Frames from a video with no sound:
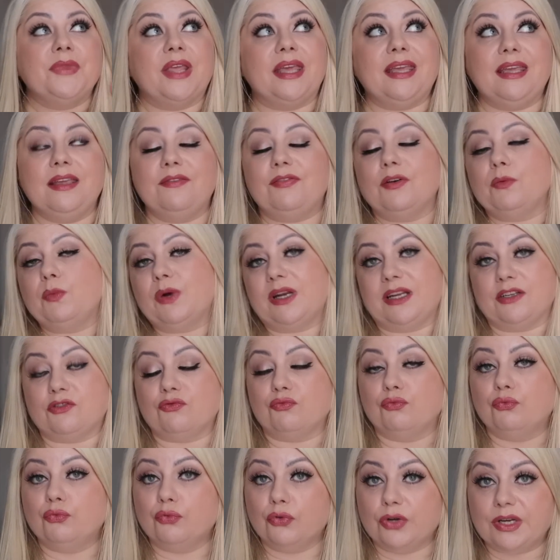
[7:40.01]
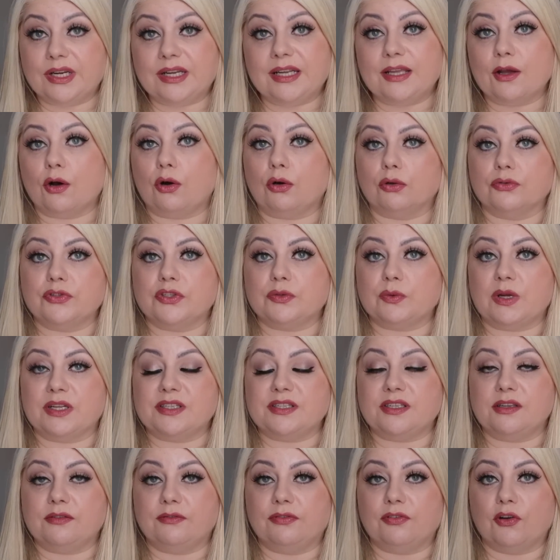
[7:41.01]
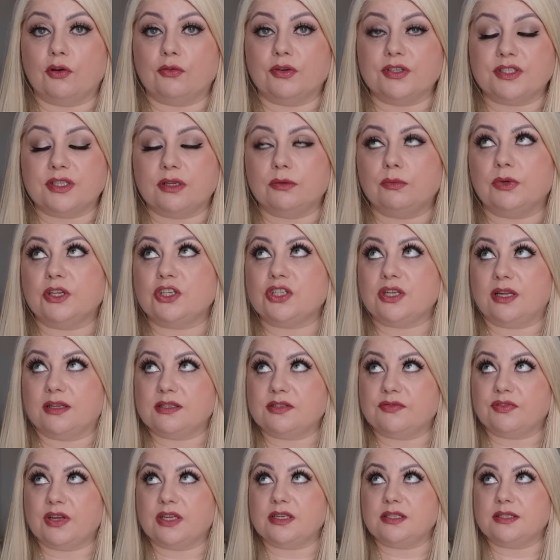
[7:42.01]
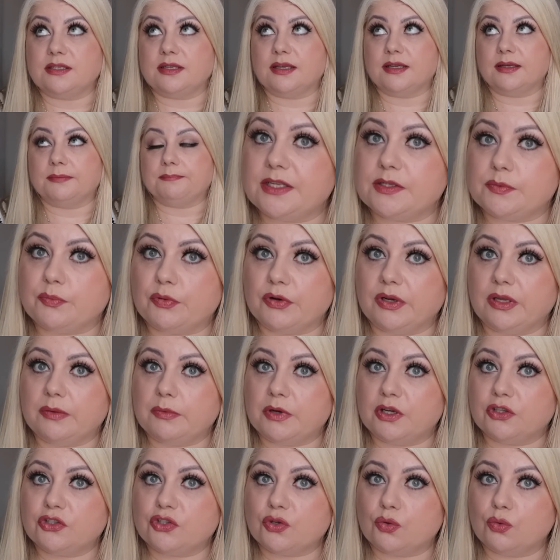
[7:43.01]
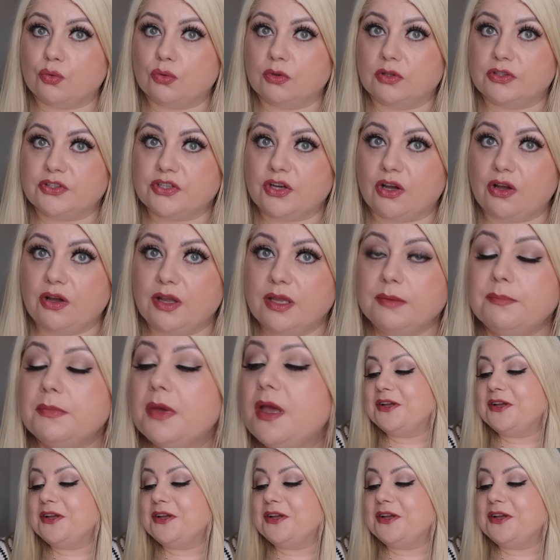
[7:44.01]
even when it's really hot and sweaty in Florida, which, let's face it, is pretty much all the time.